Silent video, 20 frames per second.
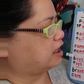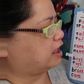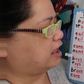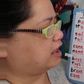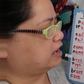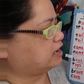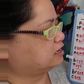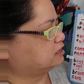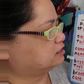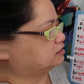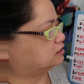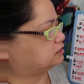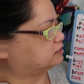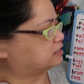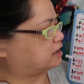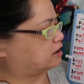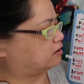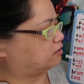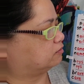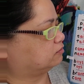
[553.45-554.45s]
Ain
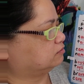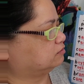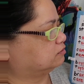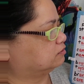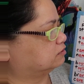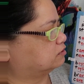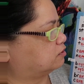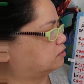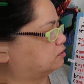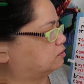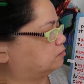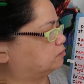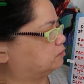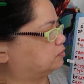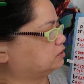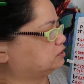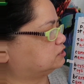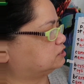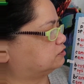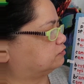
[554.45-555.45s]
sound,
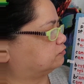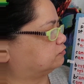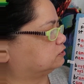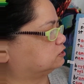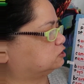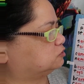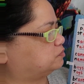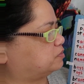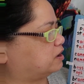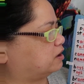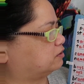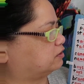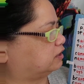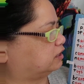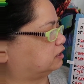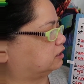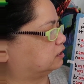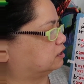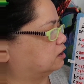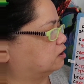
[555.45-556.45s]
but different
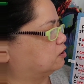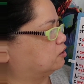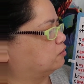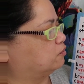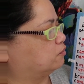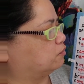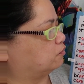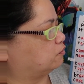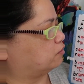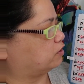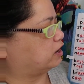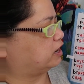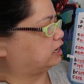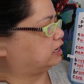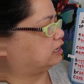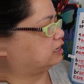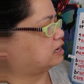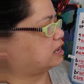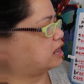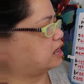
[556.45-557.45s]
spelling.
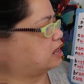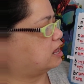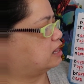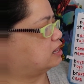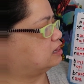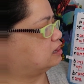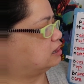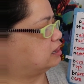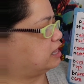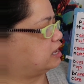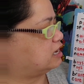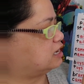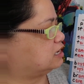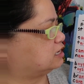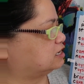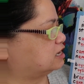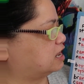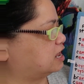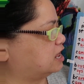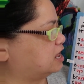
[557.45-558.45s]
Rain,
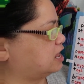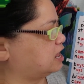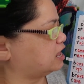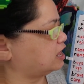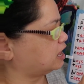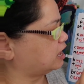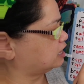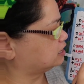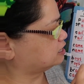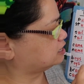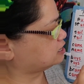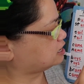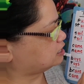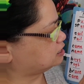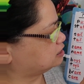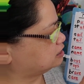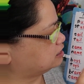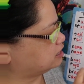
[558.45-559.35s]
lane. And then I